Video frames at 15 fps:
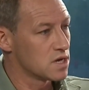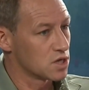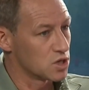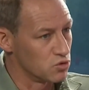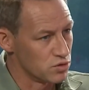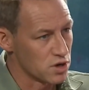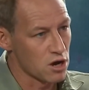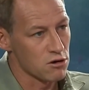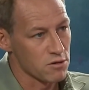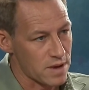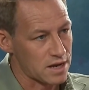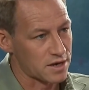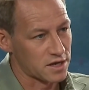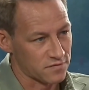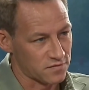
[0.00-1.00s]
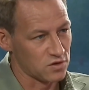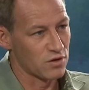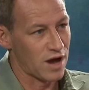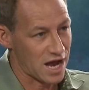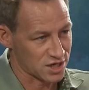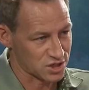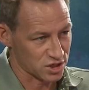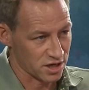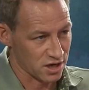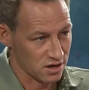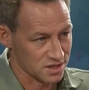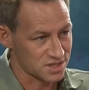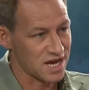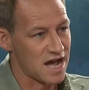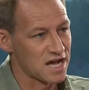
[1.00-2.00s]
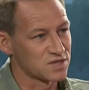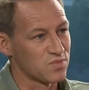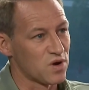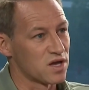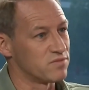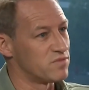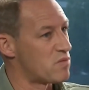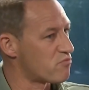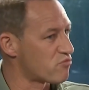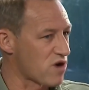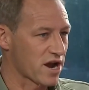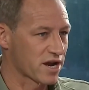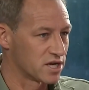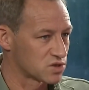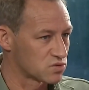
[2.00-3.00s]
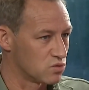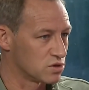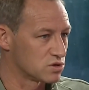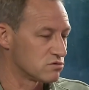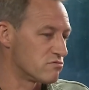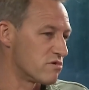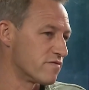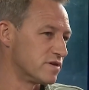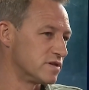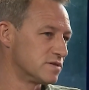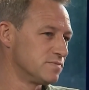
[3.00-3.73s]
you know about it if you actually are attacked by them in brackish water and rivers. I